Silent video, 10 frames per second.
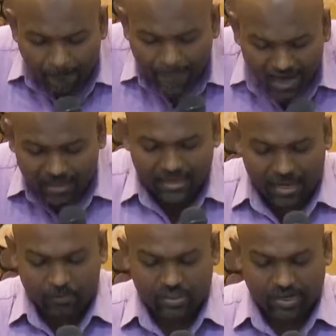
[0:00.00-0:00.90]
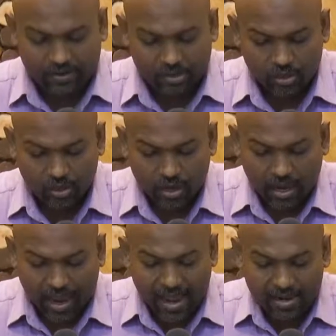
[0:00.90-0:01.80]
among themselves.
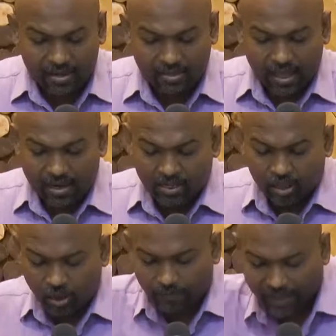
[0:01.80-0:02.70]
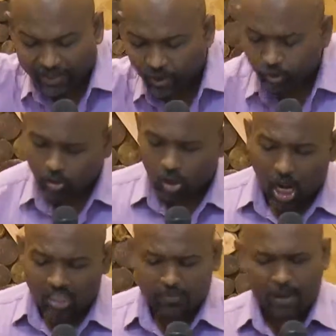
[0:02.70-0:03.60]
And they, instead of taking it to the
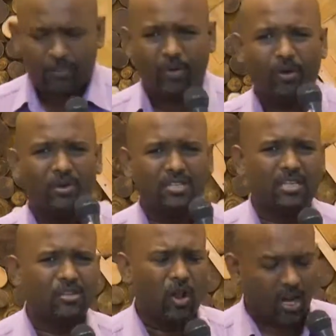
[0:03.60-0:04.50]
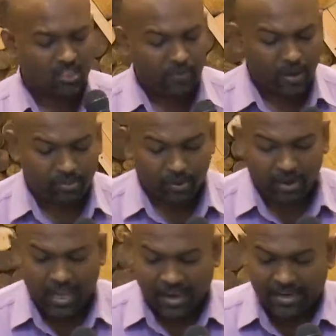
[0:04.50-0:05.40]
Lord's people, what is this? Lord's
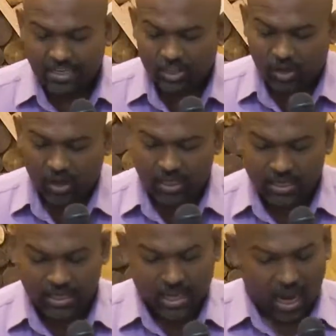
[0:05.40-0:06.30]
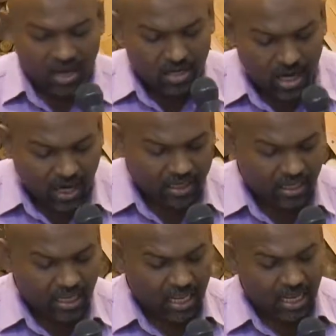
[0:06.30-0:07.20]
people, and he's calling
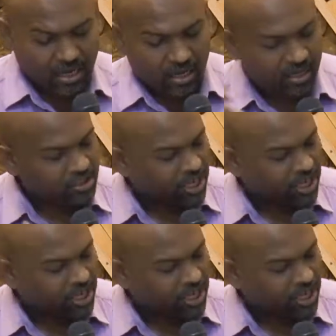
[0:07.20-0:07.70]
ungodly uh,